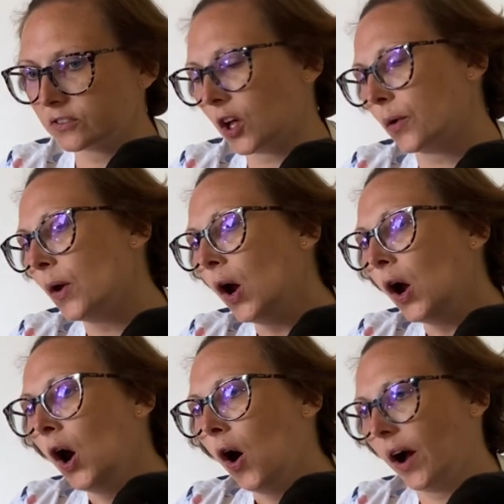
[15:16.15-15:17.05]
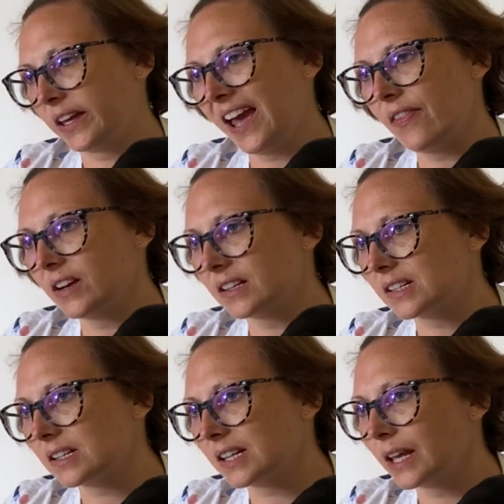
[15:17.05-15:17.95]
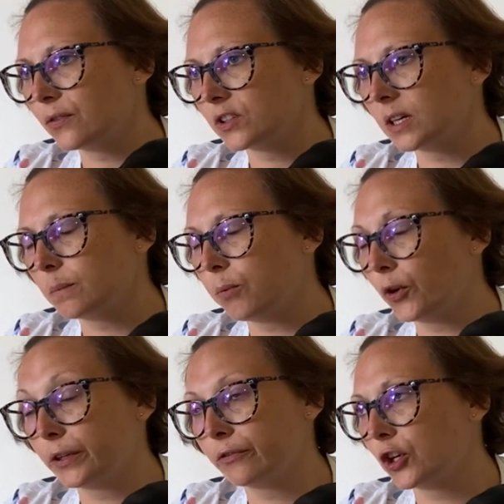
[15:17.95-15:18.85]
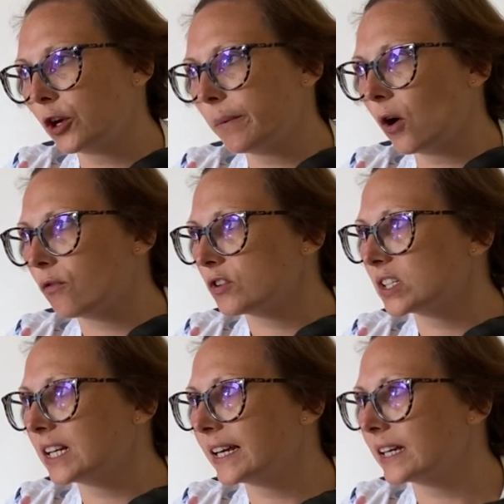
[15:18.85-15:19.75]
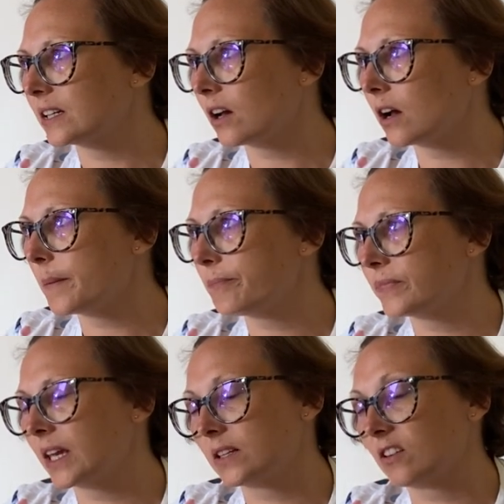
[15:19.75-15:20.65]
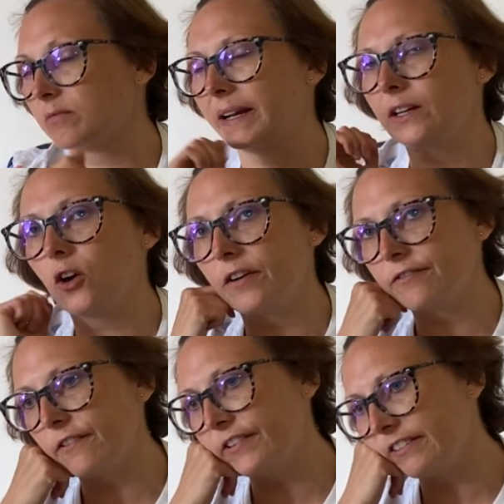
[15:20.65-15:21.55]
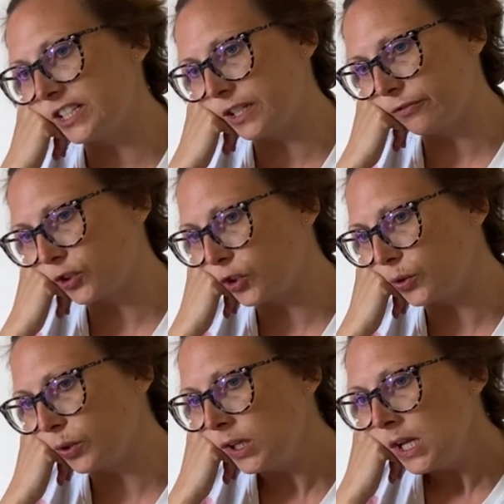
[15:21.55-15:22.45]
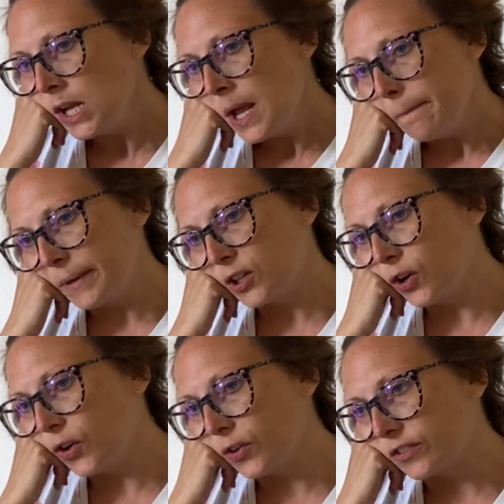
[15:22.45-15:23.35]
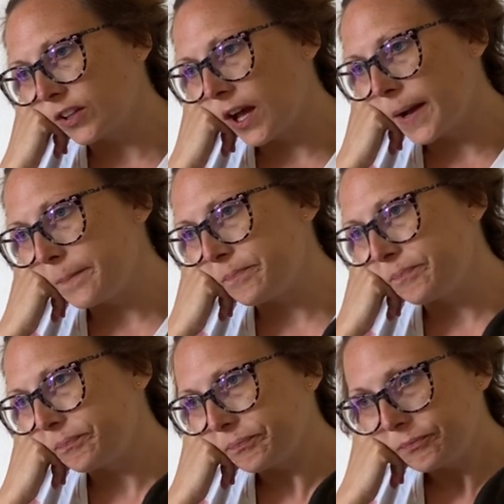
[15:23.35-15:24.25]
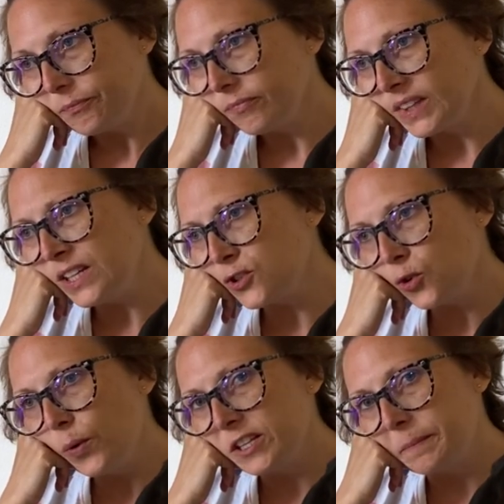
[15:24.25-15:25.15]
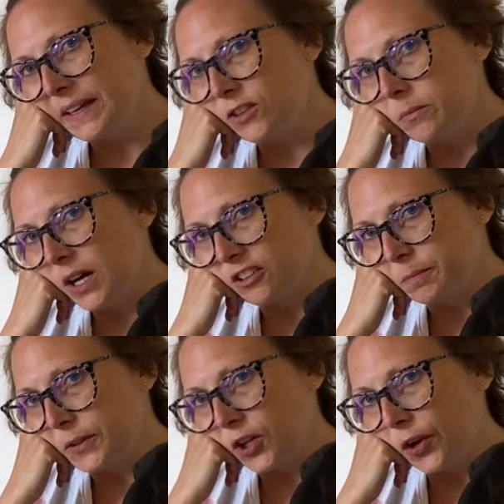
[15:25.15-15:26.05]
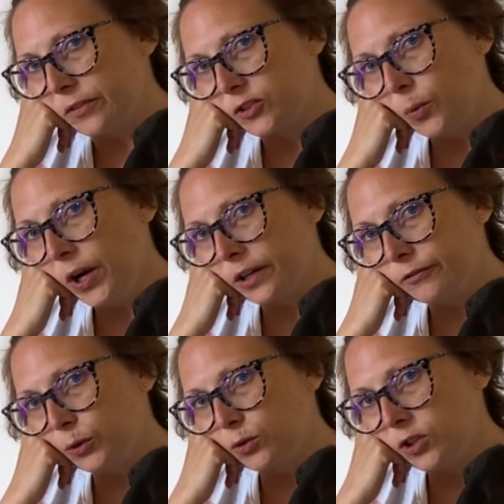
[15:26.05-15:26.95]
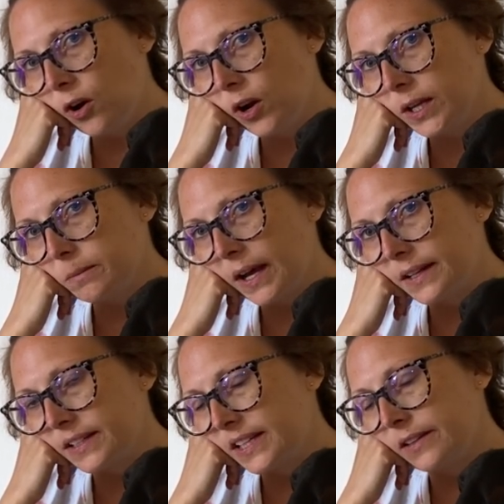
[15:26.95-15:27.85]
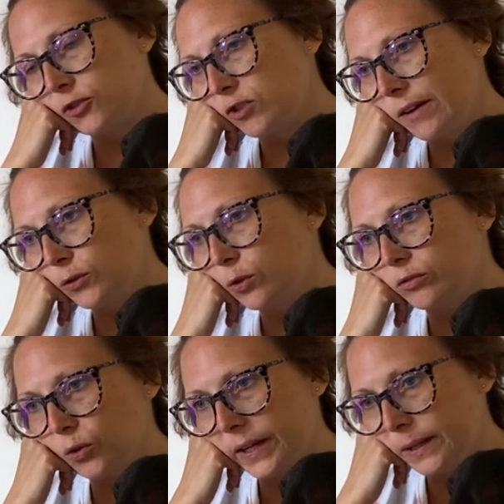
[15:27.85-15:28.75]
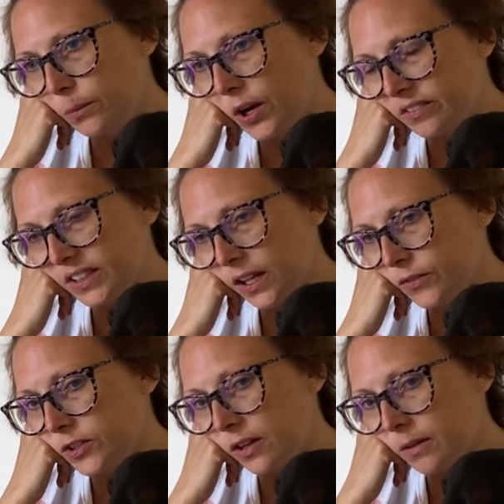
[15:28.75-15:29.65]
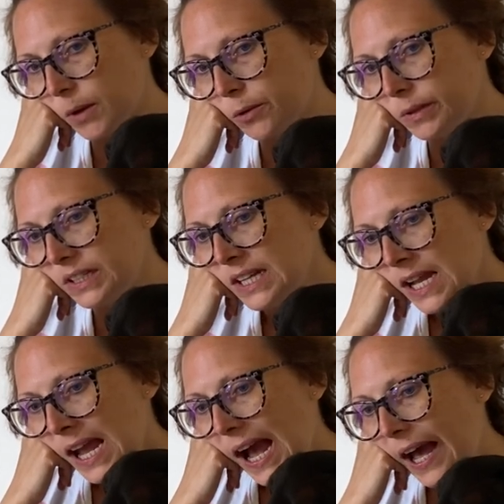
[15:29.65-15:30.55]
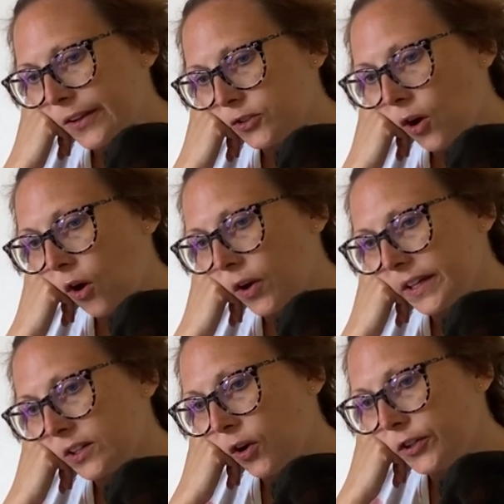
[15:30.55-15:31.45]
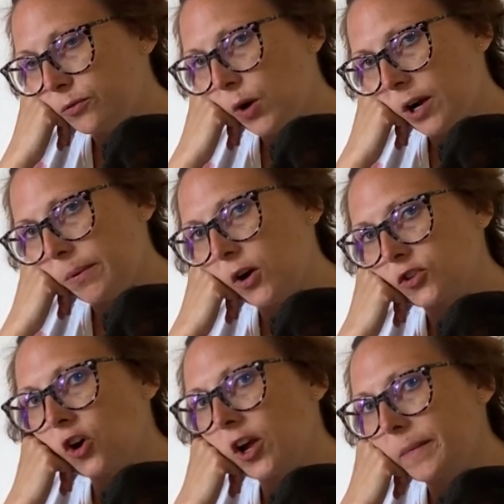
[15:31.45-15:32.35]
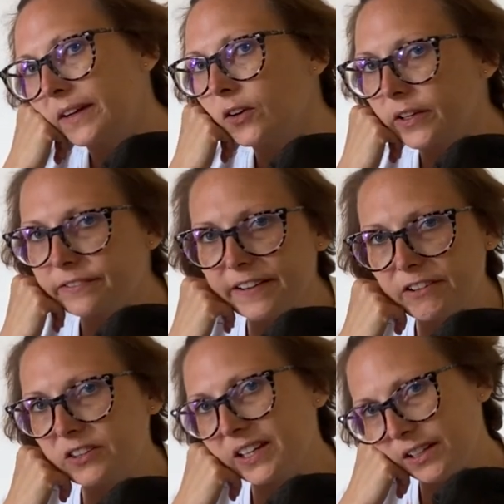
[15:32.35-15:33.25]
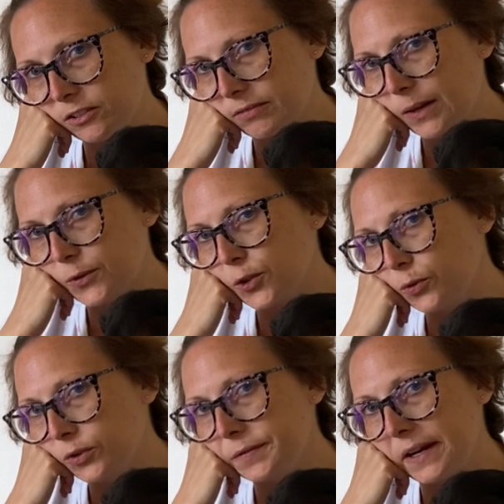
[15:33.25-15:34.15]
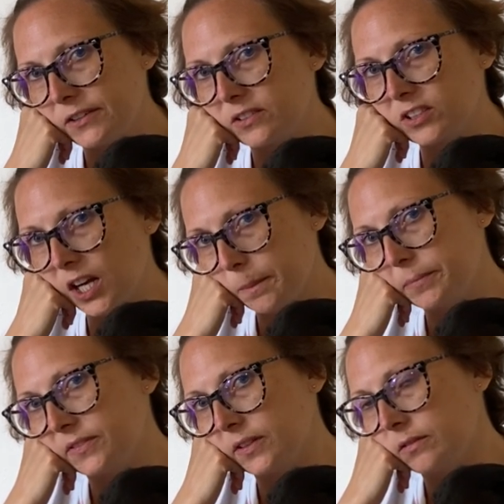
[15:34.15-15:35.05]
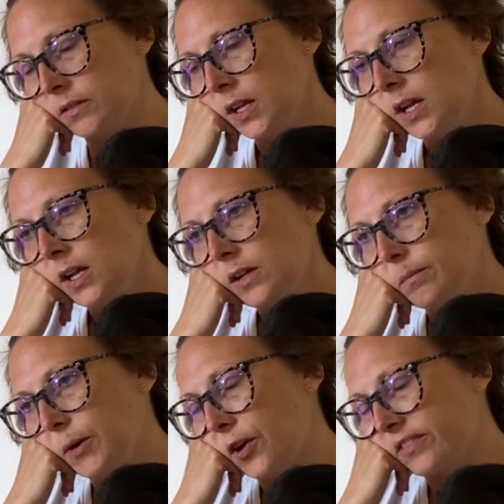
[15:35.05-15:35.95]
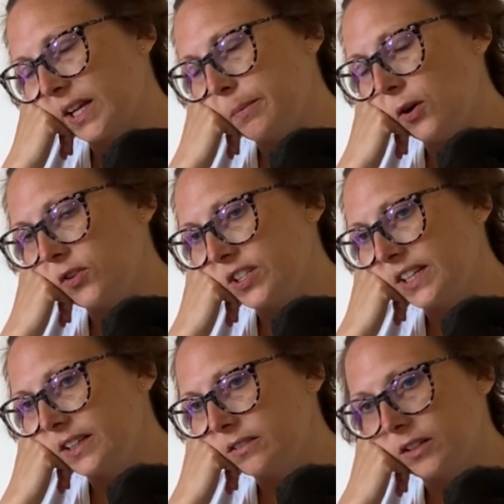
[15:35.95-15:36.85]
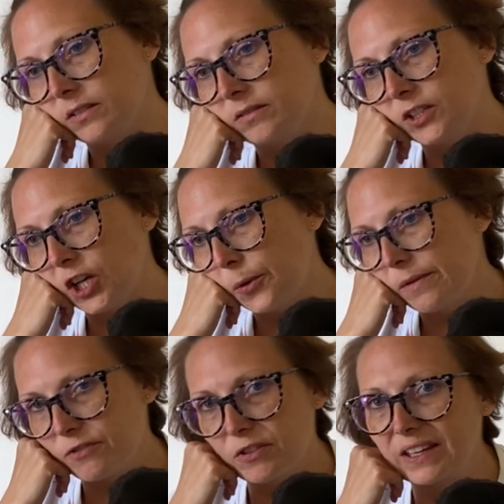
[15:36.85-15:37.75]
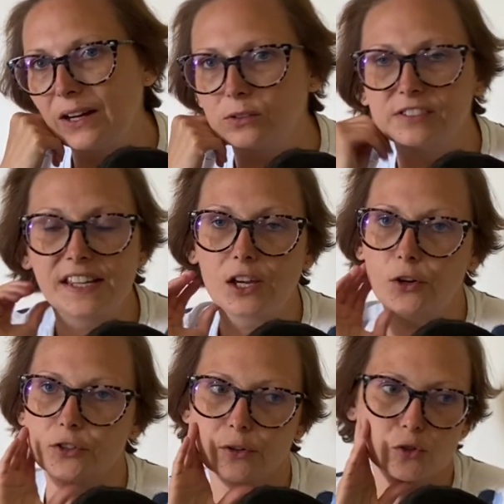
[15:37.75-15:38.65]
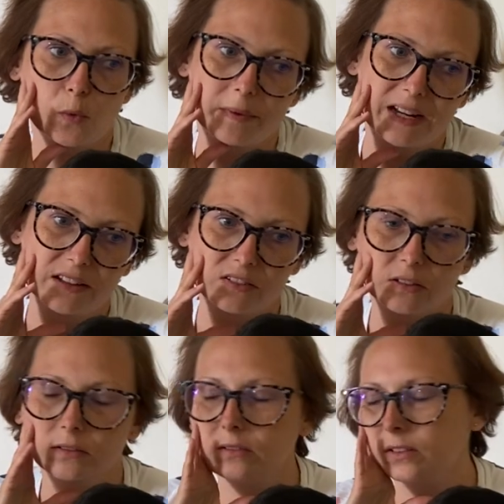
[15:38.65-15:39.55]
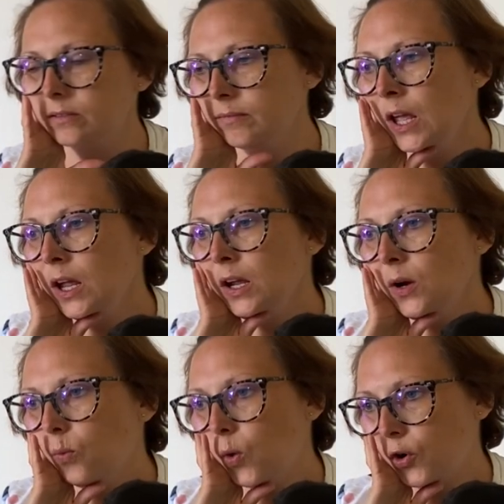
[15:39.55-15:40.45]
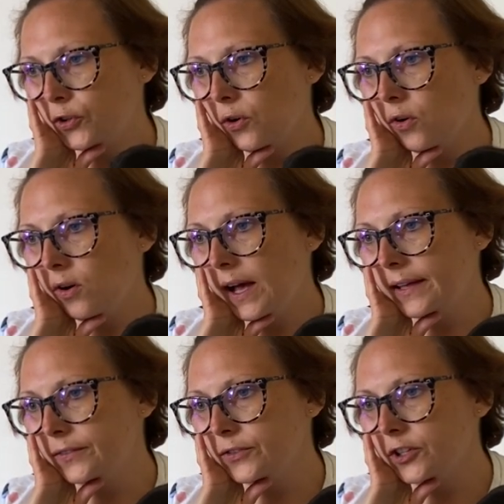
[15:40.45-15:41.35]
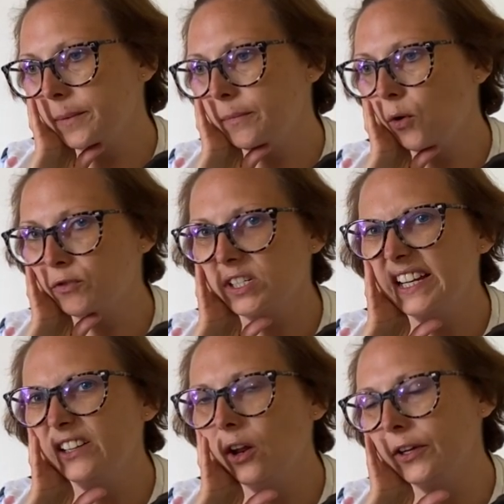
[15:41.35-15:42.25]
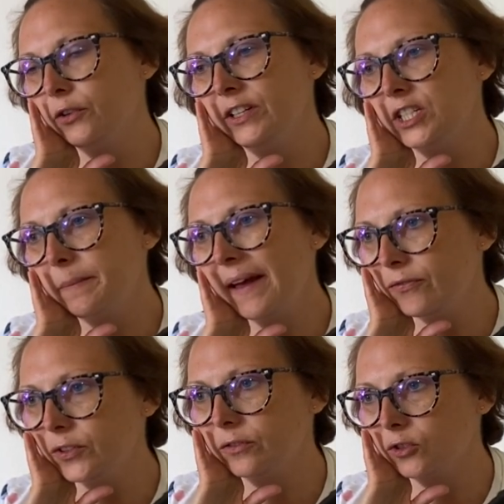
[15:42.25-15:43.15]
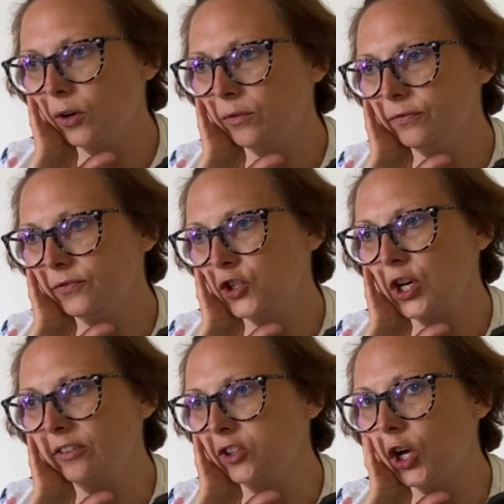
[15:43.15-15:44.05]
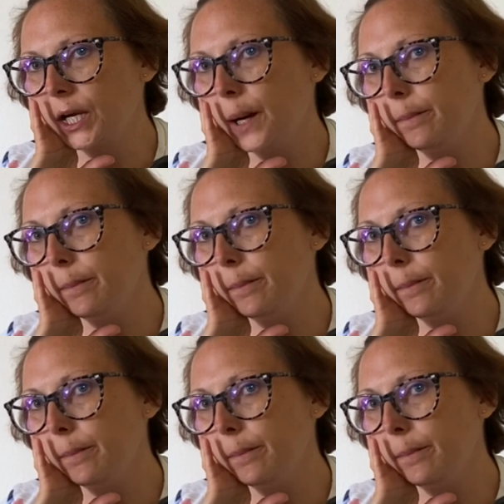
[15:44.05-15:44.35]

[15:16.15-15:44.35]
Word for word: So I get that it's a safety point of view, but obviously um, it does make life very difficult because um, it's always been that my husband goes to work full time and he either travels or he works in London at the moment and I kind of work part time and like ferry the kids around to all the various clubs and birthday parties and you know everything else they go to swimming lessons and whatnot and um, obviously like your independence of just like